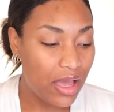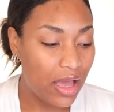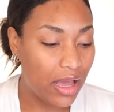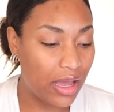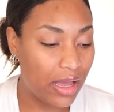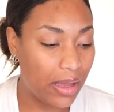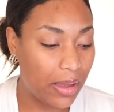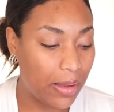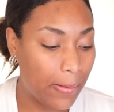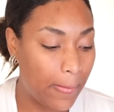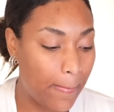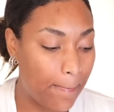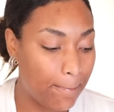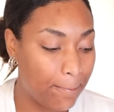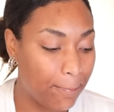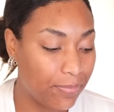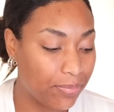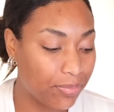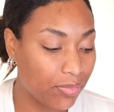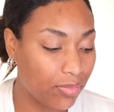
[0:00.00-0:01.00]

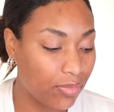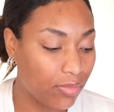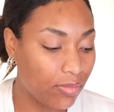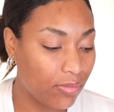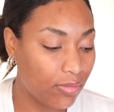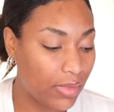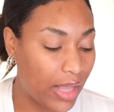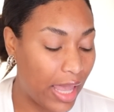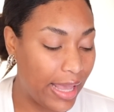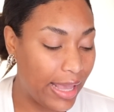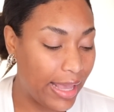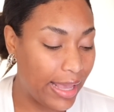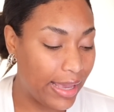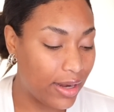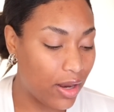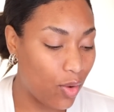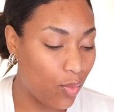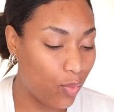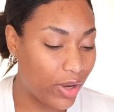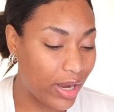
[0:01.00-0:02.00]

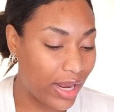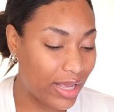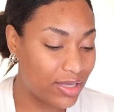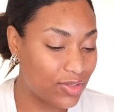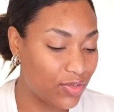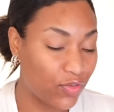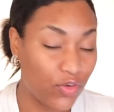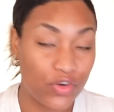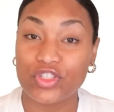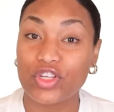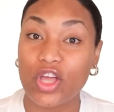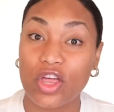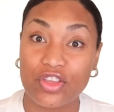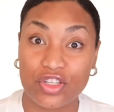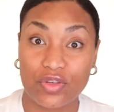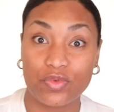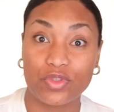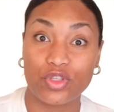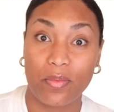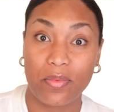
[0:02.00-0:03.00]
And when I first saw that
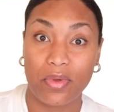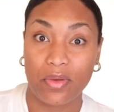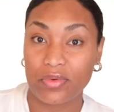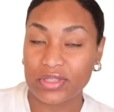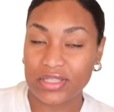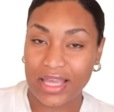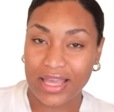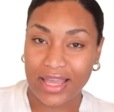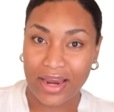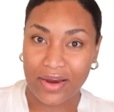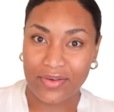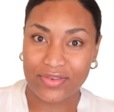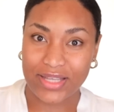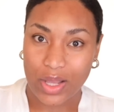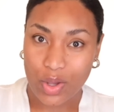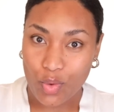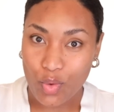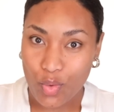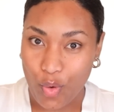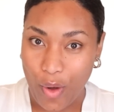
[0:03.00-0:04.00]
she was coming with skincare, I was
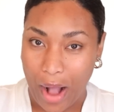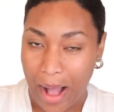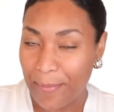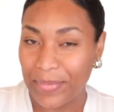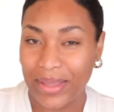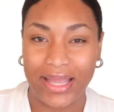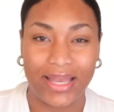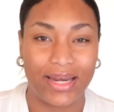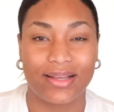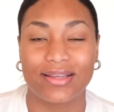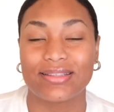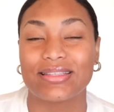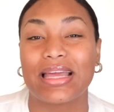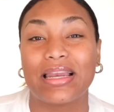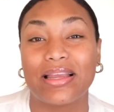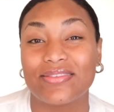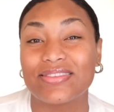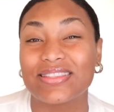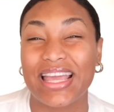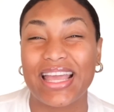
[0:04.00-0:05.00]
like, ooh, I'm in, because I
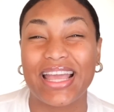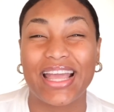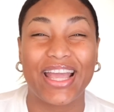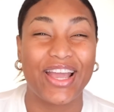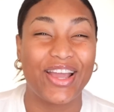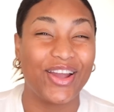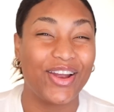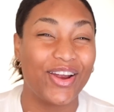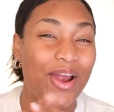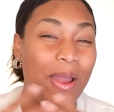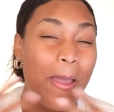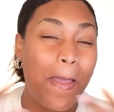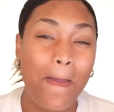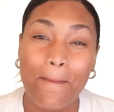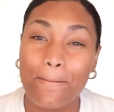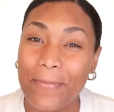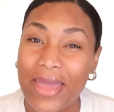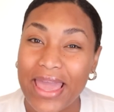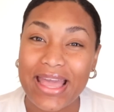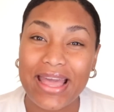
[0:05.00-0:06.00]
love skincare,
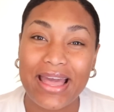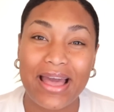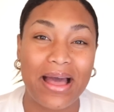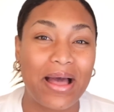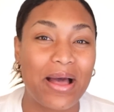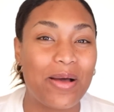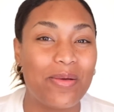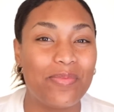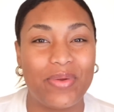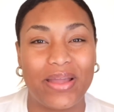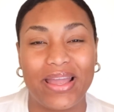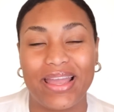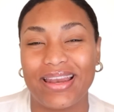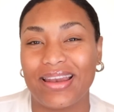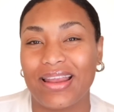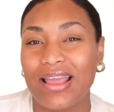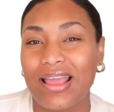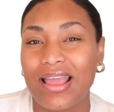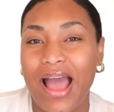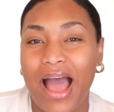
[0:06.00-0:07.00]
makeup,
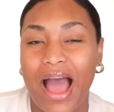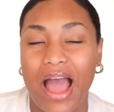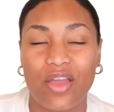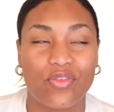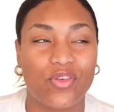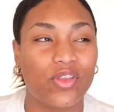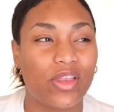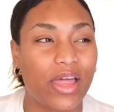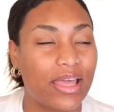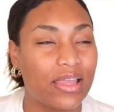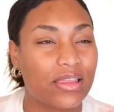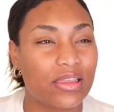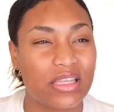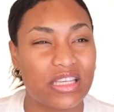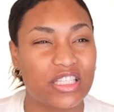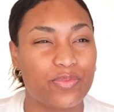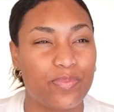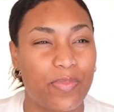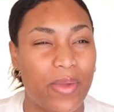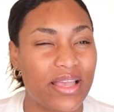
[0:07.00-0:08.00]
and I feel like in
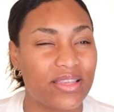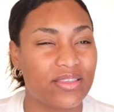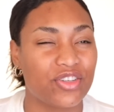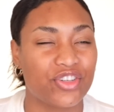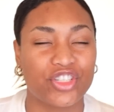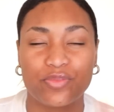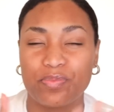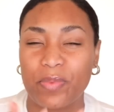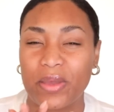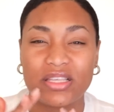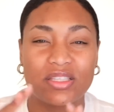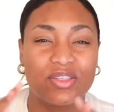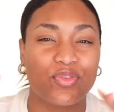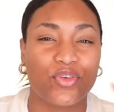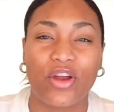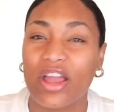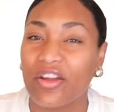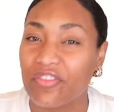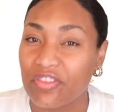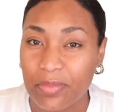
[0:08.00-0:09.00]
this space, there's space
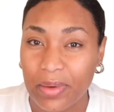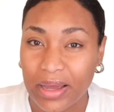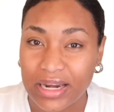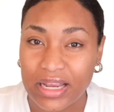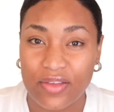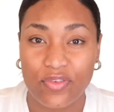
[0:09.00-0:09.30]
for everybody.